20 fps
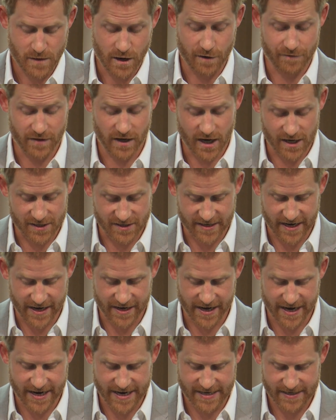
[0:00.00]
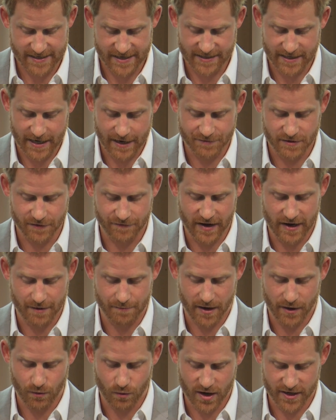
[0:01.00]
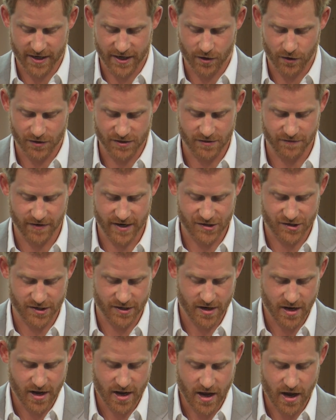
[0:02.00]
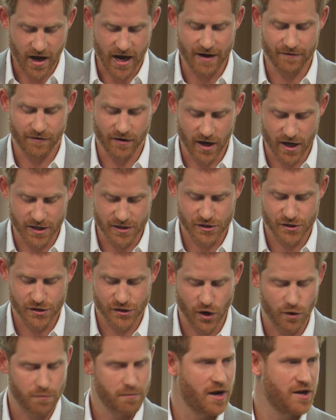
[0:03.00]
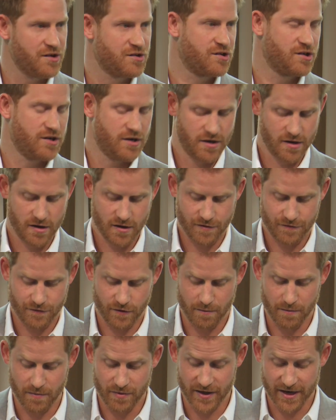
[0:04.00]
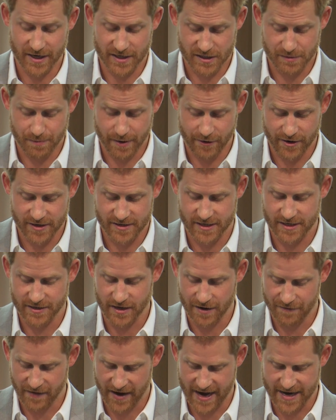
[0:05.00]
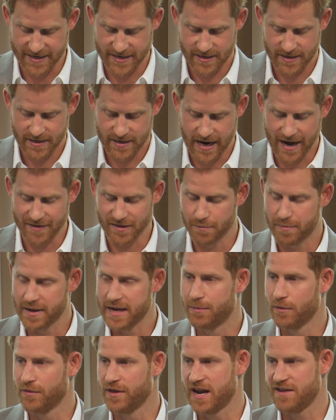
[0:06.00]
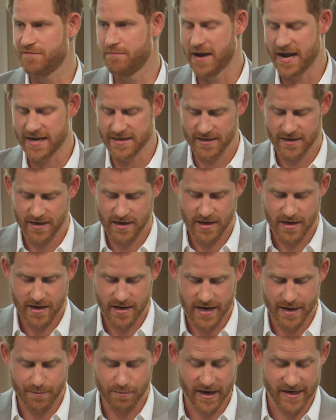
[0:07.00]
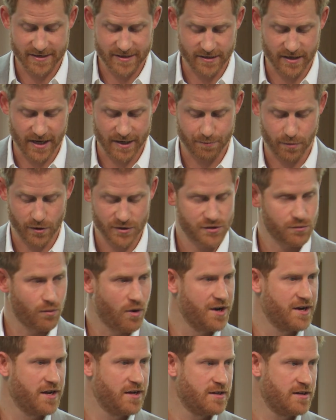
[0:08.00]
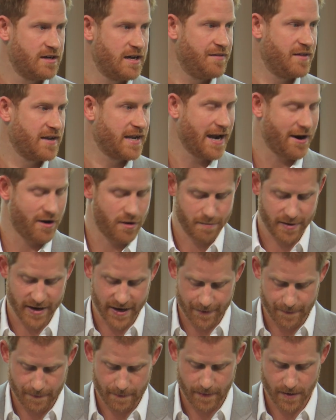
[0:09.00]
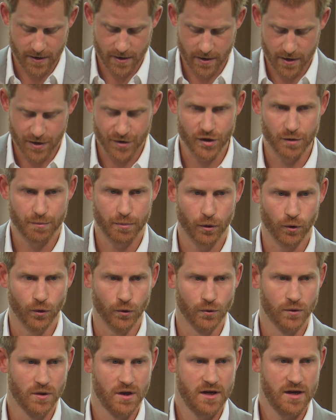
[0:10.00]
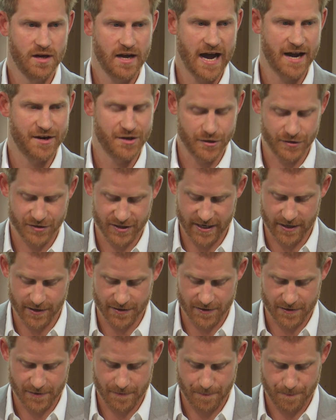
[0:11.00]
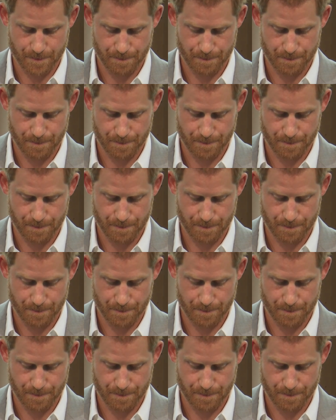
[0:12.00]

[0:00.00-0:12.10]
Over the last 10 years, as I have developed my work in conservation, I have learned so much from the experiences I've had and the people that I've met in places like Botswana and the Caribbean, Nepal, and New Zealand.